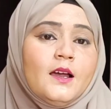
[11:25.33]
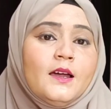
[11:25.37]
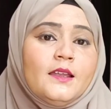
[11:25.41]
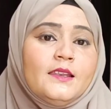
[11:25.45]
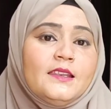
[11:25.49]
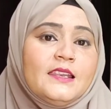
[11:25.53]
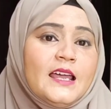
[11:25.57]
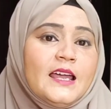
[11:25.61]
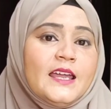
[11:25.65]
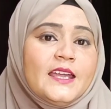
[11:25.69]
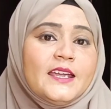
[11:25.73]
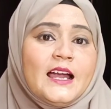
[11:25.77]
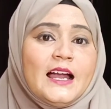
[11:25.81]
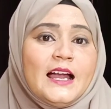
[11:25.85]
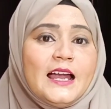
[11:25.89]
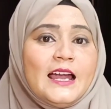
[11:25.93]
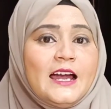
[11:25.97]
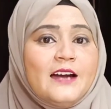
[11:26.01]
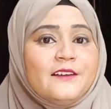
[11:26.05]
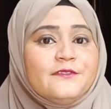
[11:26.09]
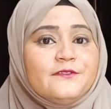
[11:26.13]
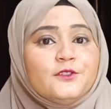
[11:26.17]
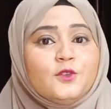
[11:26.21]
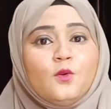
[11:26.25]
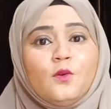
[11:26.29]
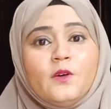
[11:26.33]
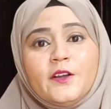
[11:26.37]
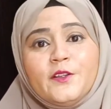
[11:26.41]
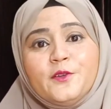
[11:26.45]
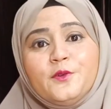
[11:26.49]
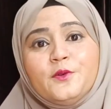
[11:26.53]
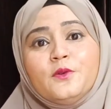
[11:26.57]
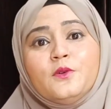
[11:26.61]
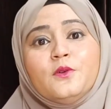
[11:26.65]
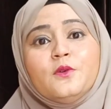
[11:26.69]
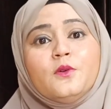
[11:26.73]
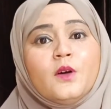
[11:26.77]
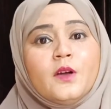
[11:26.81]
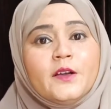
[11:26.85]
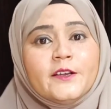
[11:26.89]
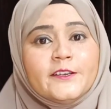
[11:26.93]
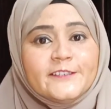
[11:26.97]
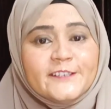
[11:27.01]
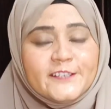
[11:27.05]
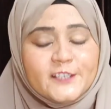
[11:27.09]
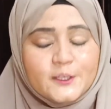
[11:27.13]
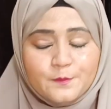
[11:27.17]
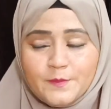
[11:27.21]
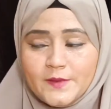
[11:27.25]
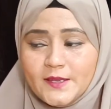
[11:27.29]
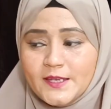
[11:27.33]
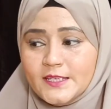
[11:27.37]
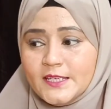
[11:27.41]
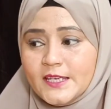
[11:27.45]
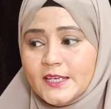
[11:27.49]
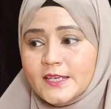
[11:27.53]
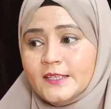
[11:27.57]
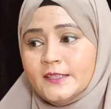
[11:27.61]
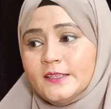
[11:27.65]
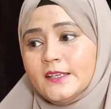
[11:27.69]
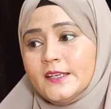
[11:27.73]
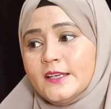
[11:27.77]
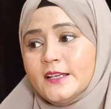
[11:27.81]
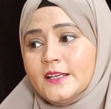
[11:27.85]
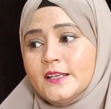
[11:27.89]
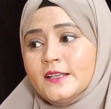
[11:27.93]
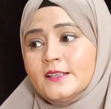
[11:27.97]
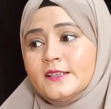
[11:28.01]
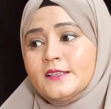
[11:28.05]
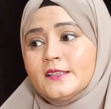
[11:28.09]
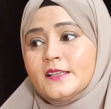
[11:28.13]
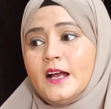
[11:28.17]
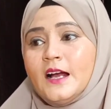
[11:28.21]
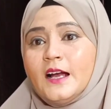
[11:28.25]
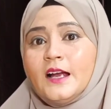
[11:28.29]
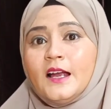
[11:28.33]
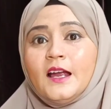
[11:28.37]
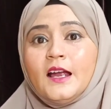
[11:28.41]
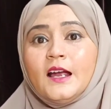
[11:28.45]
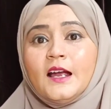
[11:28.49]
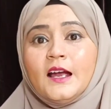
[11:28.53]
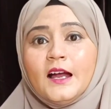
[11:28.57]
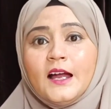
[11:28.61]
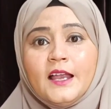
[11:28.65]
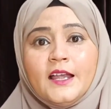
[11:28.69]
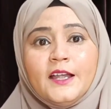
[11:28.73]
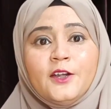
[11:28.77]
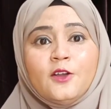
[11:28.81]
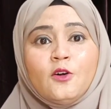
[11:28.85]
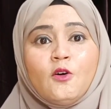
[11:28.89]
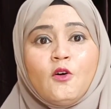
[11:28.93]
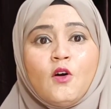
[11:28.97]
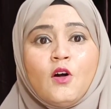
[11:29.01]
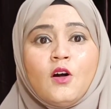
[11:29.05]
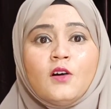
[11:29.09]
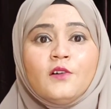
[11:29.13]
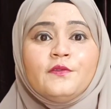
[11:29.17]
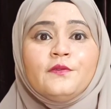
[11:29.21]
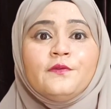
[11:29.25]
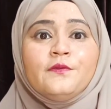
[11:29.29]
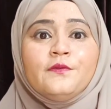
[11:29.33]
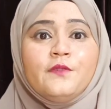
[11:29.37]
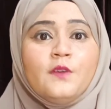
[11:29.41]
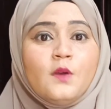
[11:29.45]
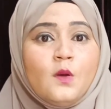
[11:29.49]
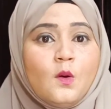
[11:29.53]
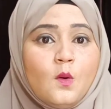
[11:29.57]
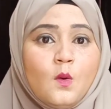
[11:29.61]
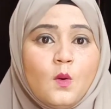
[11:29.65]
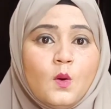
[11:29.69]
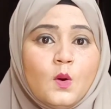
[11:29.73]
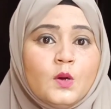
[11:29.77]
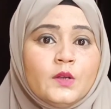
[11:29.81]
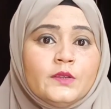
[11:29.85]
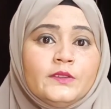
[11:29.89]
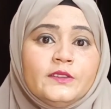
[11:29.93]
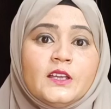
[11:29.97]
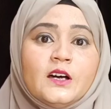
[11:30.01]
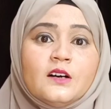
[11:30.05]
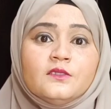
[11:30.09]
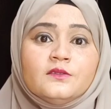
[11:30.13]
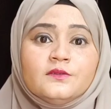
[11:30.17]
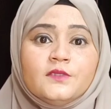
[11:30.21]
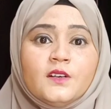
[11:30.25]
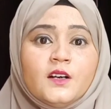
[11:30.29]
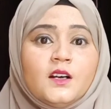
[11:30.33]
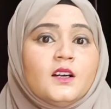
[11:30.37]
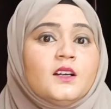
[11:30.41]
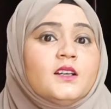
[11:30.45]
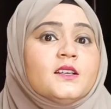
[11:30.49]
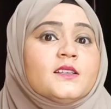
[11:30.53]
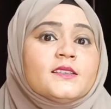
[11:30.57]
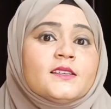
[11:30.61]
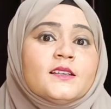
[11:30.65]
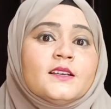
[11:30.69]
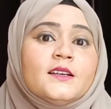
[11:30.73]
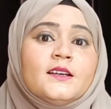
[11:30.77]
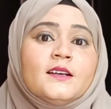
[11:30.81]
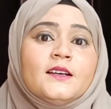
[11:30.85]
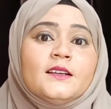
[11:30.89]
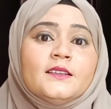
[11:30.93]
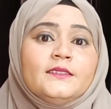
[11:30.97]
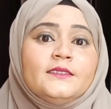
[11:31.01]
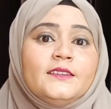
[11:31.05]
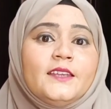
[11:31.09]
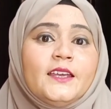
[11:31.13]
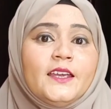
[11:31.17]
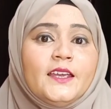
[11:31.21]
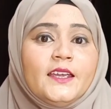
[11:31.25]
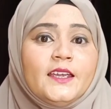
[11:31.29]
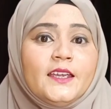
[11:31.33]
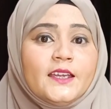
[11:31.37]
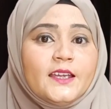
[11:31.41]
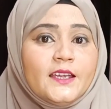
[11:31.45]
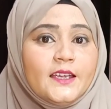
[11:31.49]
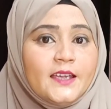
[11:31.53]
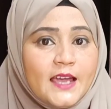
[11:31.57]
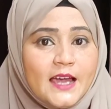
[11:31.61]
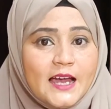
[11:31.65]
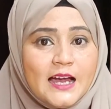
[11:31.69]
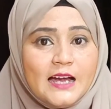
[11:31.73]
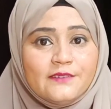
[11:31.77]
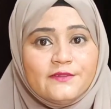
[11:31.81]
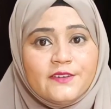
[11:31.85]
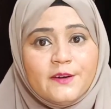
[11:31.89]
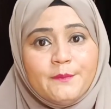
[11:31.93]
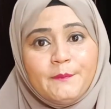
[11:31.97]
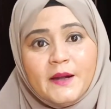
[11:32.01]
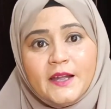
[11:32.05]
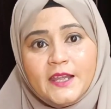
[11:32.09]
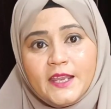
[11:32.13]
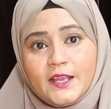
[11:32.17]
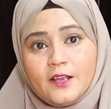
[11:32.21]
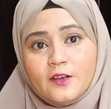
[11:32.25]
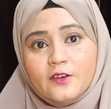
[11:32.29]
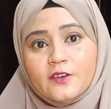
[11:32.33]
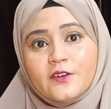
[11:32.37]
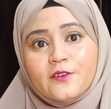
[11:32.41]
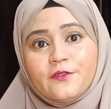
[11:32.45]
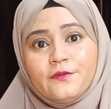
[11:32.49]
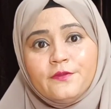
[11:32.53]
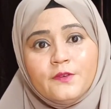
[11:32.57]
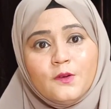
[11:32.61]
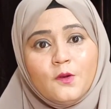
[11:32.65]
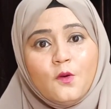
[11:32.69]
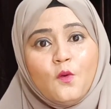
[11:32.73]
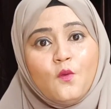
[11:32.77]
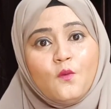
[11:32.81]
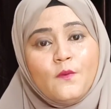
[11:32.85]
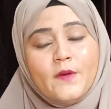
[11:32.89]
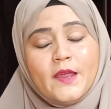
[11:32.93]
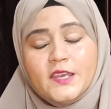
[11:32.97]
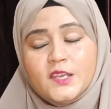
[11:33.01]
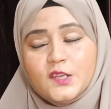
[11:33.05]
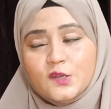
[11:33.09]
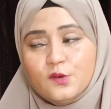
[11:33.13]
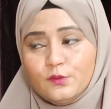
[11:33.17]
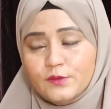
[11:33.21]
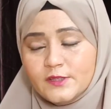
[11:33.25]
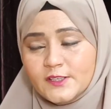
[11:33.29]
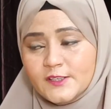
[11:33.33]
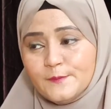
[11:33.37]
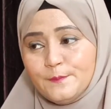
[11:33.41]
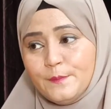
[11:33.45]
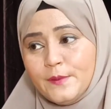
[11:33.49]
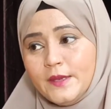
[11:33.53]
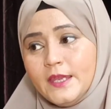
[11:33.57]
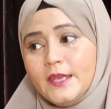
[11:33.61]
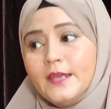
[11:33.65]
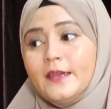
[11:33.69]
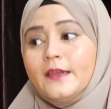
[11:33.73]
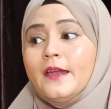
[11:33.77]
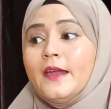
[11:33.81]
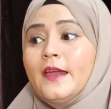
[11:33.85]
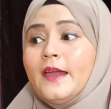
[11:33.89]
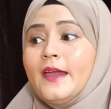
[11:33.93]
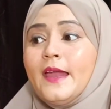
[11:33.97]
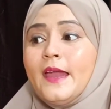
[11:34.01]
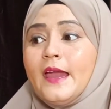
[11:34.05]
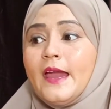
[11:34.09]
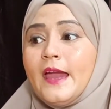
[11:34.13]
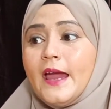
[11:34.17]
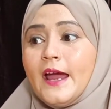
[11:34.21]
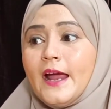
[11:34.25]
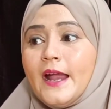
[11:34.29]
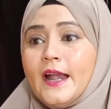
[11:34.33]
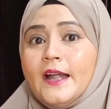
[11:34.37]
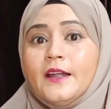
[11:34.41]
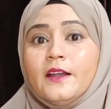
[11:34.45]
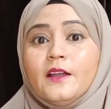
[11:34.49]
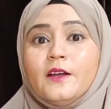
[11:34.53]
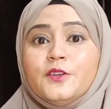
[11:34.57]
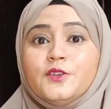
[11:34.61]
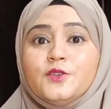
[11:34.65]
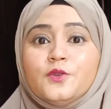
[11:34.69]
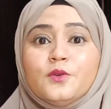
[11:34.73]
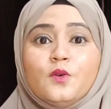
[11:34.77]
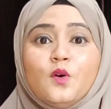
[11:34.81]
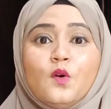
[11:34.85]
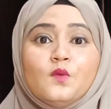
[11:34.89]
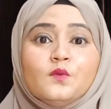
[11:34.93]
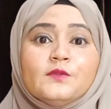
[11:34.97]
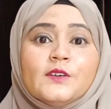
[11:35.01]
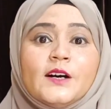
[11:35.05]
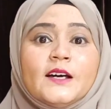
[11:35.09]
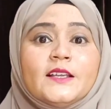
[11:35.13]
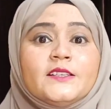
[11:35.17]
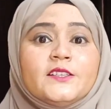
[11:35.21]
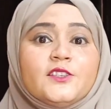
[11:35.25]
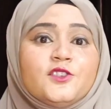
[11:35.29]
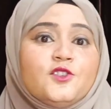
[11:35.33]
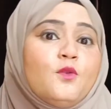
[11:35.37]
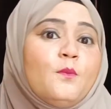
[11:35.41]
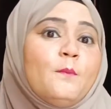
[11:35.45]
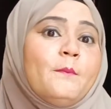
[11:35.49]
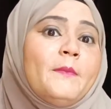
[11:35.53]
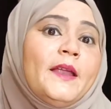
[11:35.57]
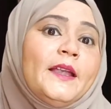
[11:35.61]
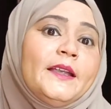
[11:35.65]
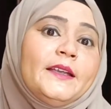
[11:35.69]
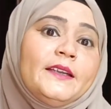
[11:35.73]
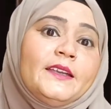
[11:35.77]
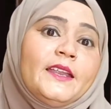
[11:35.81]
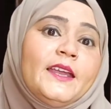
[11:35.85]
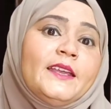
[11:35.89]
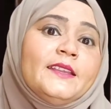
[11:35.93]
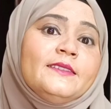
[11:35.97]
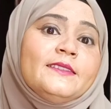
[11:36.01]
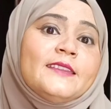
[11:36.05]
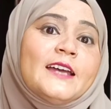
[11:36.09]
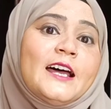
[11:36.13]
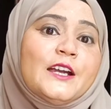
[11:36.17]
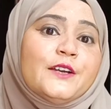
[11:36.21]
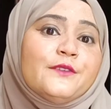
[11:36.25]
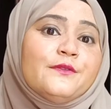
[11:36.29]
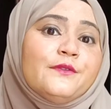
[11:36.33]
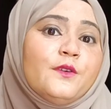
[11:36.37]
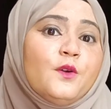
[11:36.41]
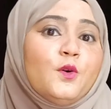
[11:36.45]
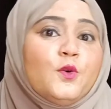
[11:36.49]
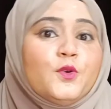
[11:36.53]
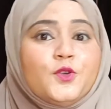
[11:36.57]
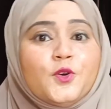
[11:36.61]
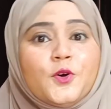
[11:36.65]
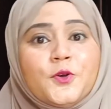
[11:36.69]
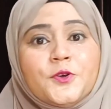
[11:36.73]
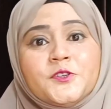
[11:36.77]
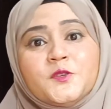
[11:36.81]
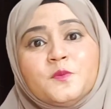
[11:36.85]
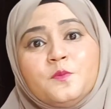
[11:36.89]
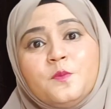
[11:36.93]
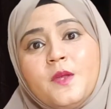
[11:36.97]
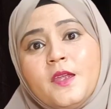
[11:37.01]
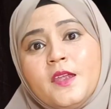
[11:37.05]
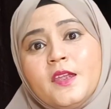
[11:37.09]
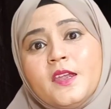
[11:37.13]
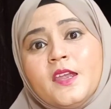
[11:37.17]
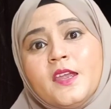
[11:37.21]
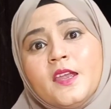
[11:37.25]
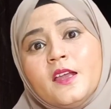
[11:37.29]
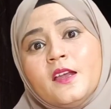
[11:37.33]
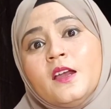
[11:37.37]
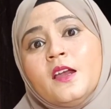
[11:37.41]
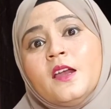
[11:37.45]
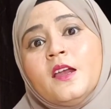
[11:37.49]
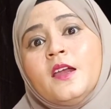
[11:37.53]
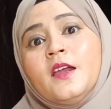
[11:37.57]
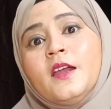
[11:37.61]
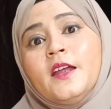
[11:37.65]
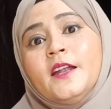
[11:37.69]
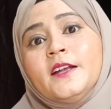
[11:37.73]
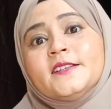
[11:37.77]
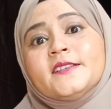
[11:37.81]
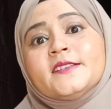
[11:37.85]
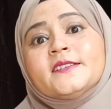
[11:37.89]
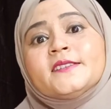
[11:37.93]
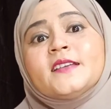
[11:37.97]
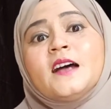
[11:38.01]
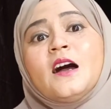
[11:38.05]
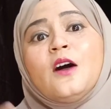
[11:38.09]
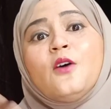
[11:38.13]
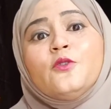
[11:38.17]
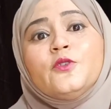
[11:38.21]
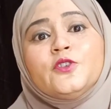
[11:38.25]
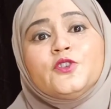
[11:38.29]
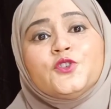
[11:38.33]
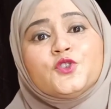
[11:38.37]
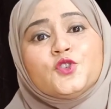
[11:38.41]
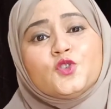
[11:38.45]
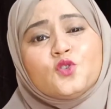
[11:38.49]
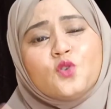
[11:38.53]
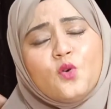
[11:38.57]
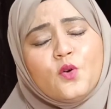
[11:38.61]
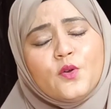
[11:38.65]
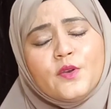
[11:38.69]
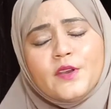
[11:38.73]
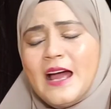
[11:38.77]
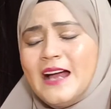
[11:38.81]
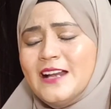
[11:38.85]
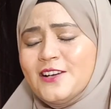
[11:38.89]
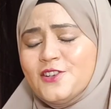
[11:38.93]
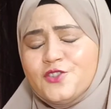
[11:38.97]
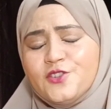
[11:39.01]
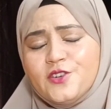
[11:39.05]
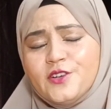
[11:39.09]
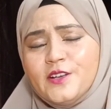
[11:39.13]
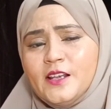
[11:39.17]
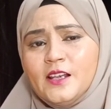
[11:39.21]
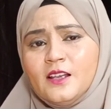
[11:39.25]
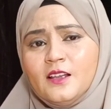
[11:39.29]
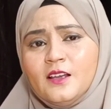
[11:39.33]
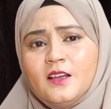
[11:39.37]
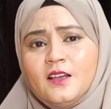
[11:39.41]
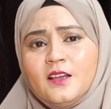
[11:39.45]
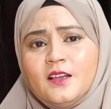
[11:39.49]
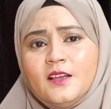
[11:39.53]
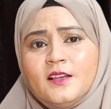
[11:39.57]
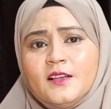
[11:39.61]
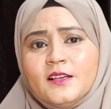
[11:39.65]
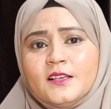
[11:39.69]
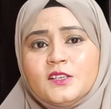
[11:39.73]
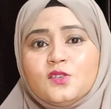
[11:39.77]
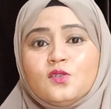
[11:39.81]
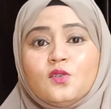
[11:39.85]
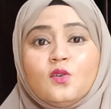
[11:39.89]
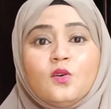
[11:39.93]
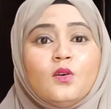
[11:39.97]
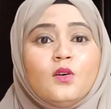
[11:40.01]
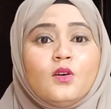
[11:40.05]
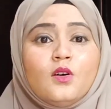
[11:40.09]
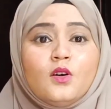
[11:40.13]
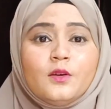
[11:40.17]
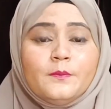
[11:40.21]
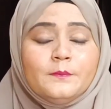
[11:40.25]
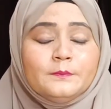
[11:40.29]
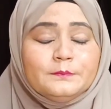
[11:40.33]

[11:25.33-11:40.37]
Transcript: Like I have told you, speaking is a kind of flow. The words, they have a particular flow when you speak, and you know, once you maintain that flow, you're speaking, it sounds so natural, so